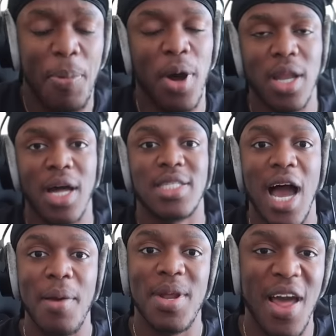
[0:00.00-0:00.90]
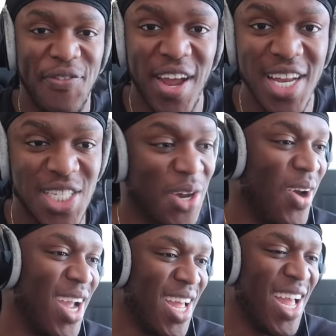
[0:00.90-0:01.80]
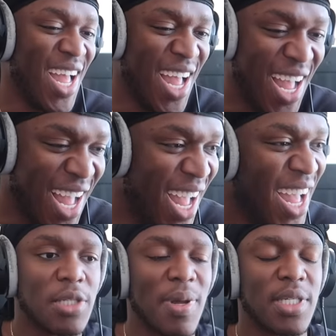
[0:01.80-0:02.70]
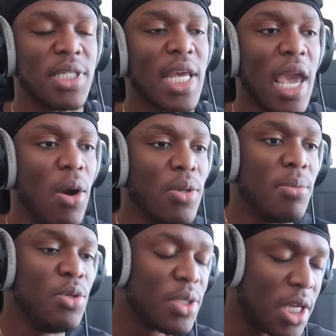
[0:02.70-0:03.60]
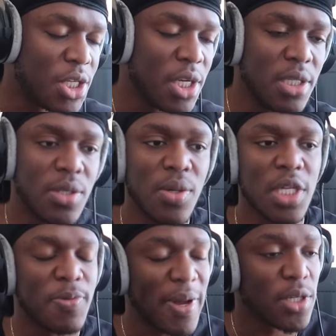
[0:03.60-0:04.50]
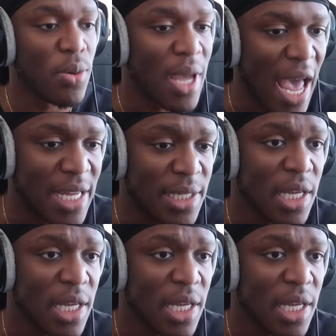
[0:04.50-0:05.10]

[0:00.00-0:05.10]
I put a lot of time and effort into it, especially to get all the musicians, all the special guests